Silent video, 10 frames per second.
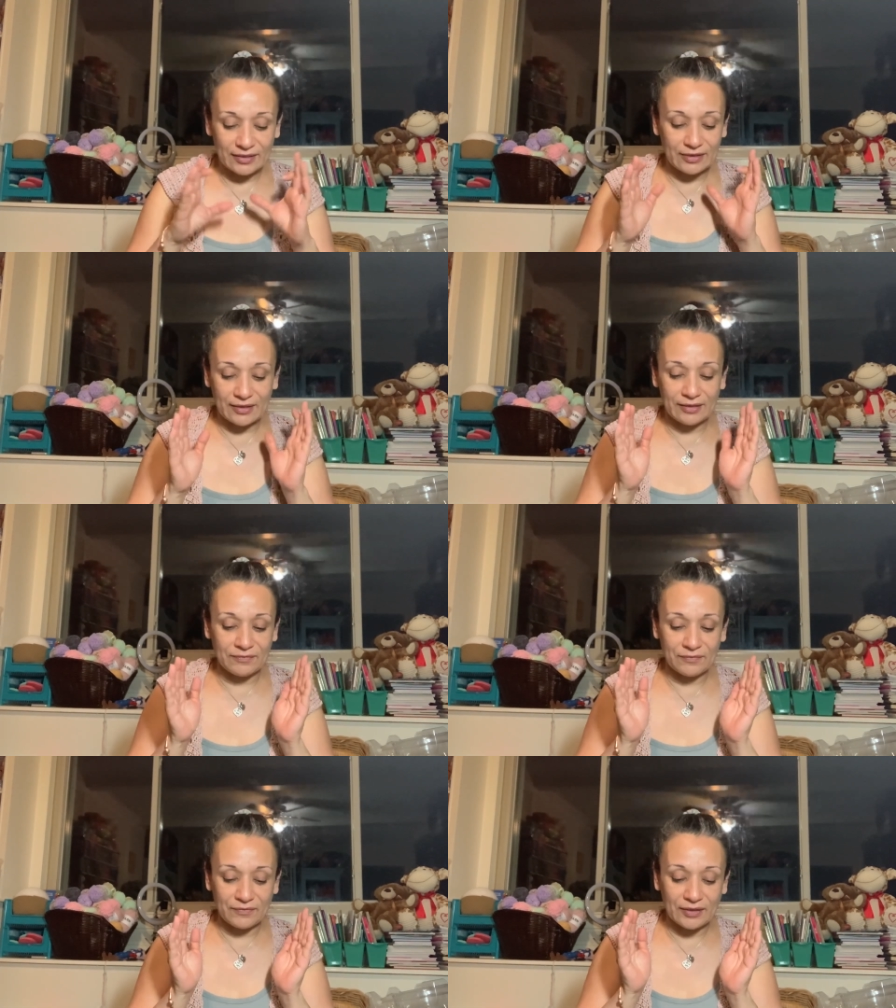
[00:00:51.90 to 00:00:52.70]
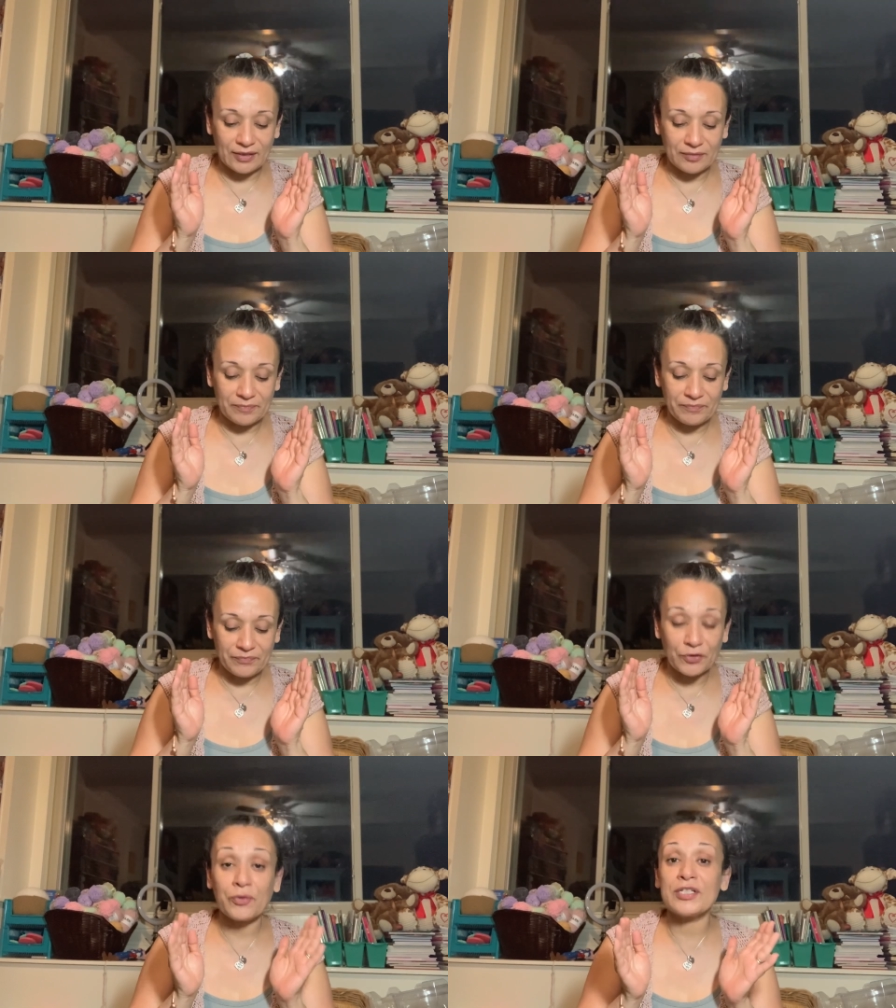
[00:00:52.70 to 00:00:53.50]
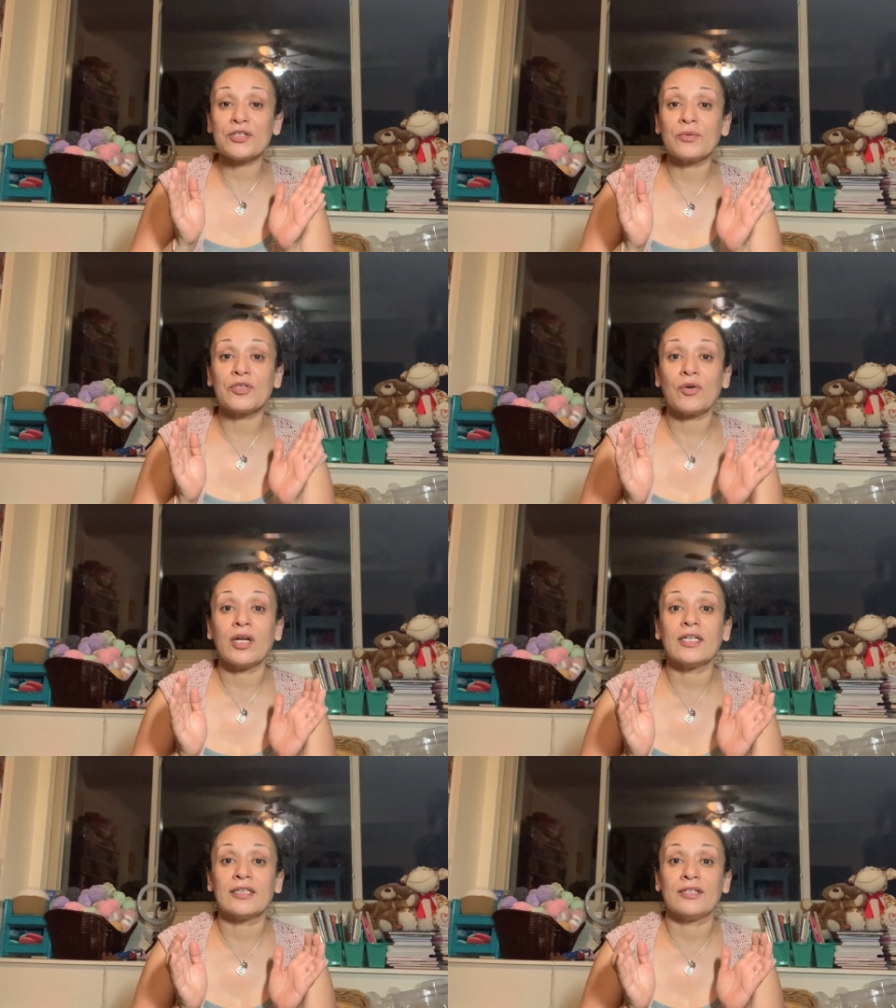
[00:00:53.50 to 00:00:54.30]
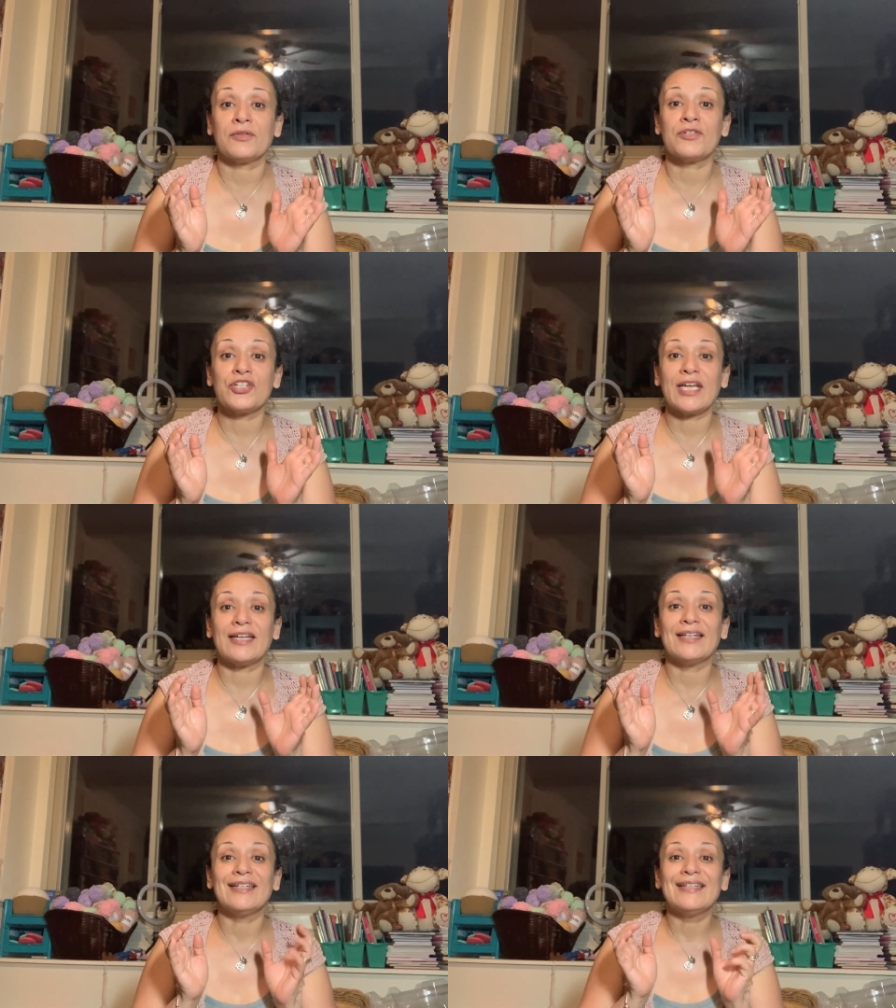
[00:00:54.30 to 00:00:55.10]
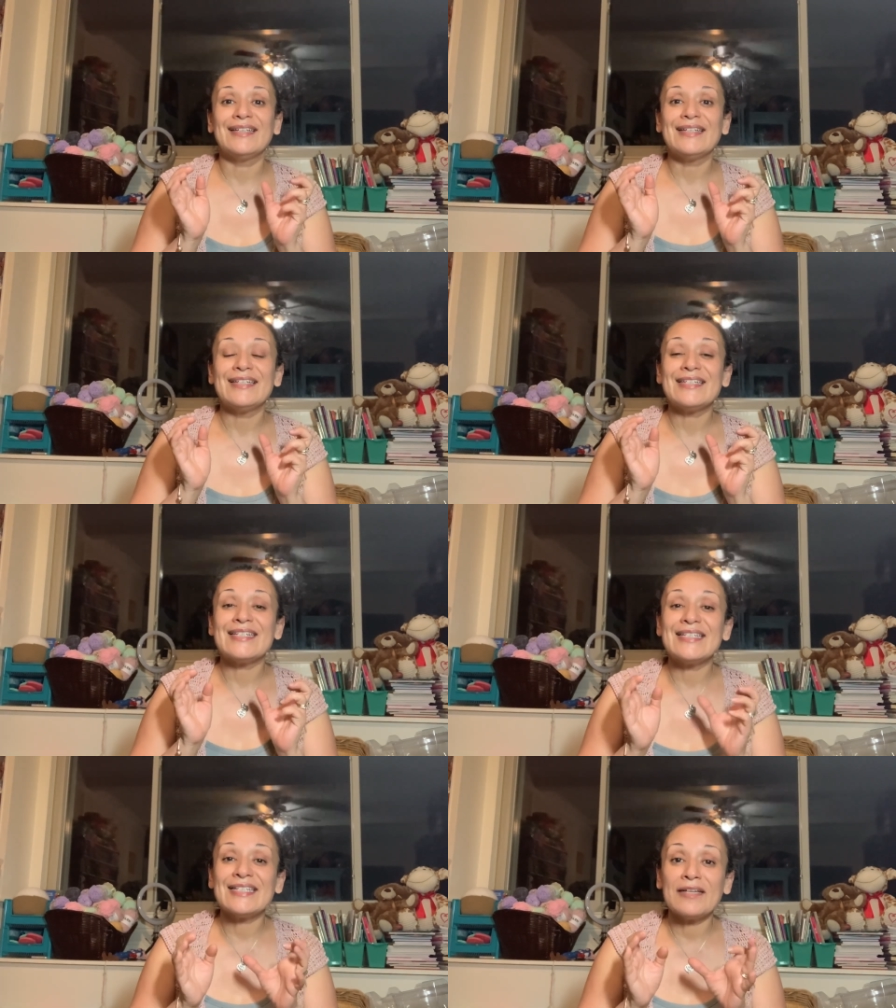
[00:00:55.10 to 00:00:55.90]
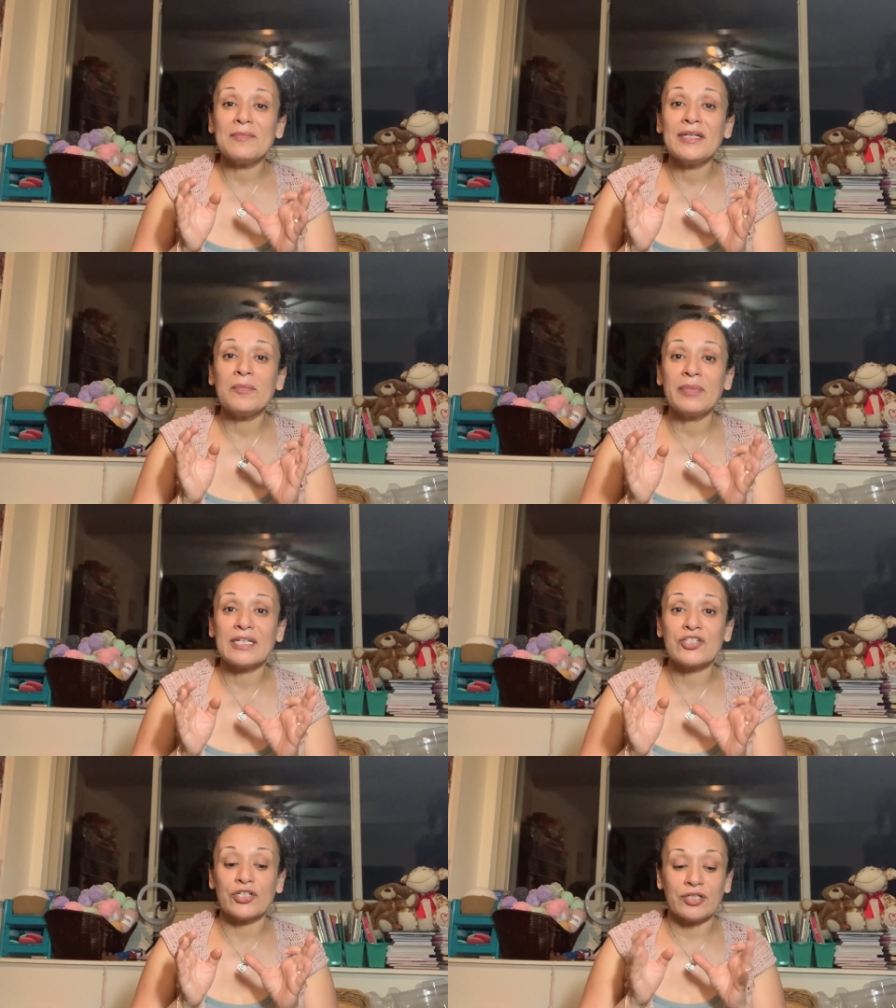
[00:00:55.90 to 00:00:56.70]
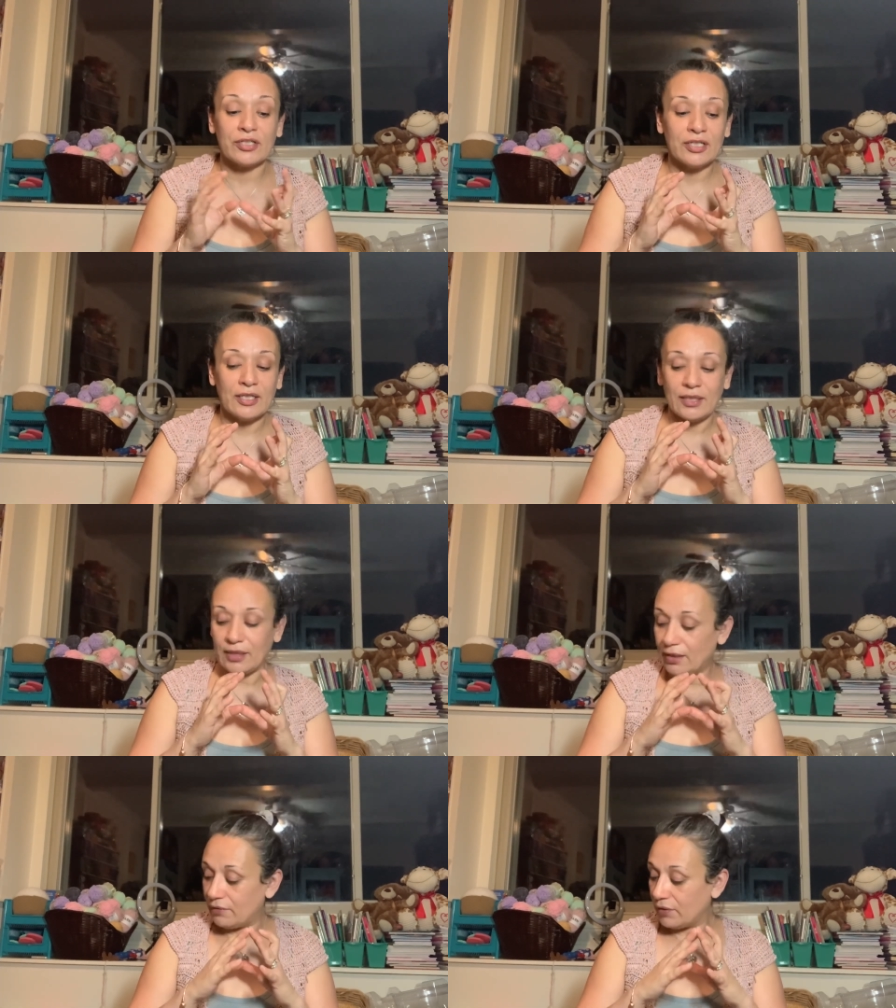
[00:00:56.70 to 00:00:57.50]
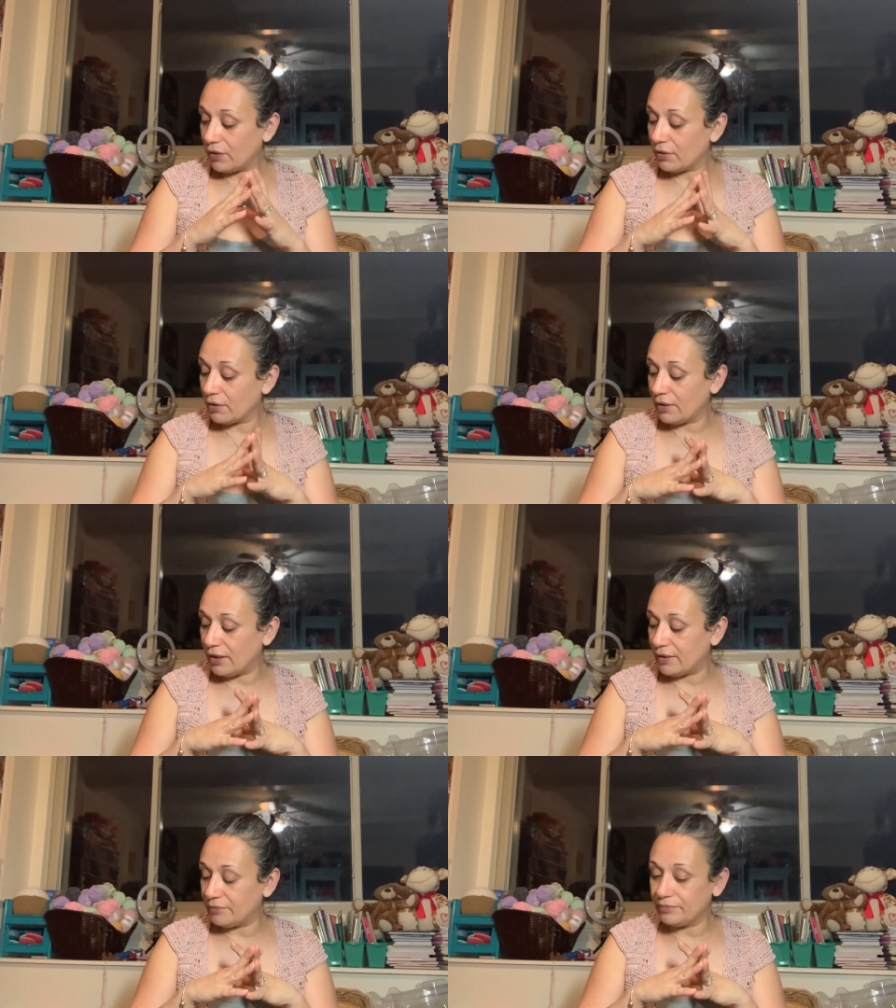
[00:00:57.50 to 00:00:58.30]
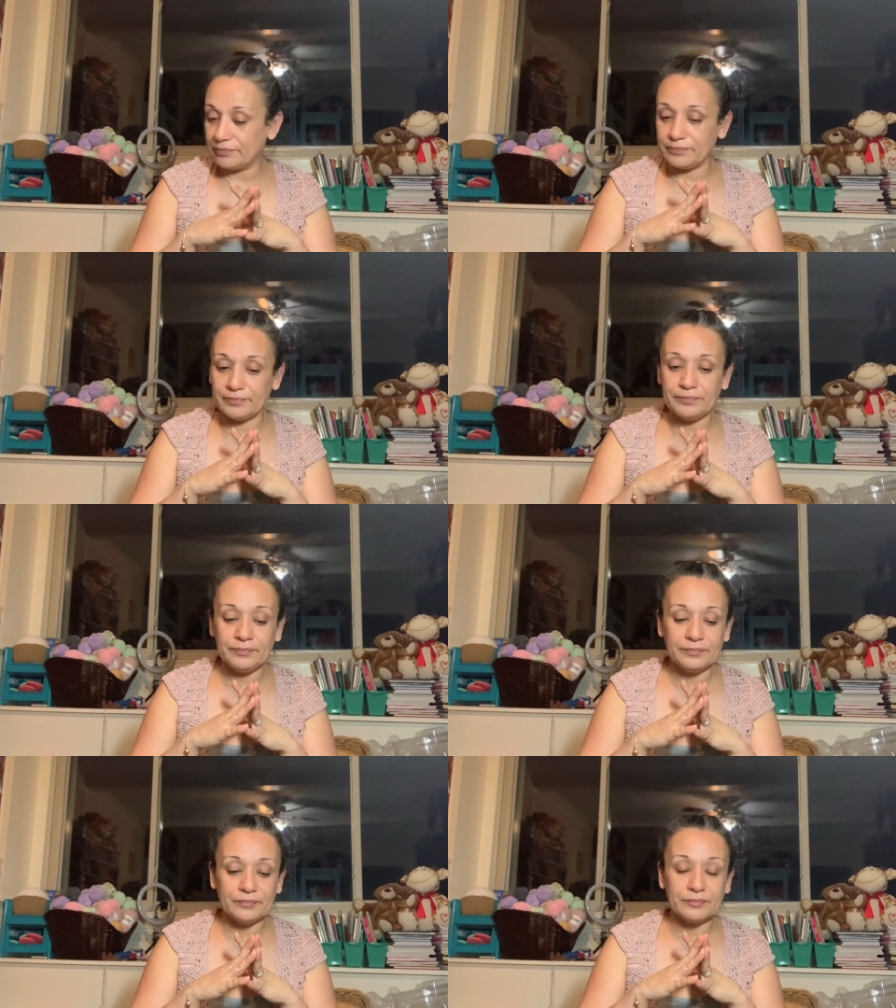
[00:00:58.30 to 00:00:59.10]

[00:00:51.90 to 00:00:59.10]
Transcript: of um, crystal with chronically crocheting. She sent me a picture of her um,